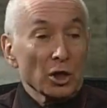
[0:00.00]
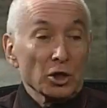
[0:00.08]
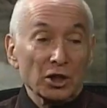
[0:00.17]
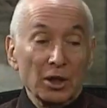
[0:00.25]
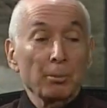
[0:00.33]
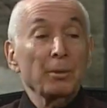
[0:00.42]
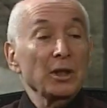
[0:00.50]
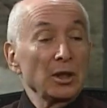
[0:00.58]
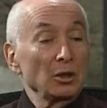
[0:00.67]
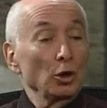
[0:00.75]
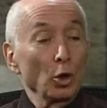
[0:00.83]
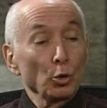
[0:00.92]

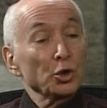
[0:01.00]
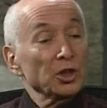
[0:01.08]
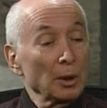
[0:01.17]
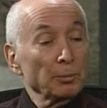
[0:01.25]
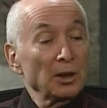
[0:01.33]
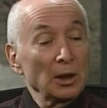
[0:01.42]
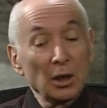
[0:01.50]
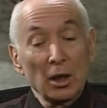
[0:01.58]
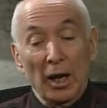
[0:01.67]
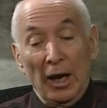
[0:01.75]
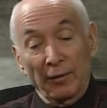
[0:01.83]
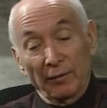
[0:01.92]
Somebody knows something,
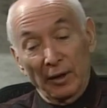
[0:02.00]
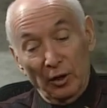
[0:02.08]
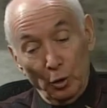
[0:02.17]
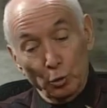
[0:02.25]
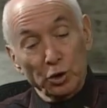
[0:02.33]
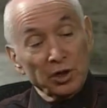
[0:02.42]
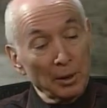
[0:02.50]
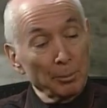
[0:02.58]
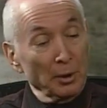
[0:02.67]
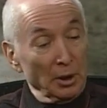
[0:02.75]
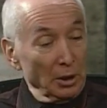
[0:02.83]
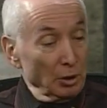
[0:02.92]
and those
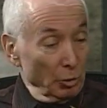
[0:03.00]
somebody,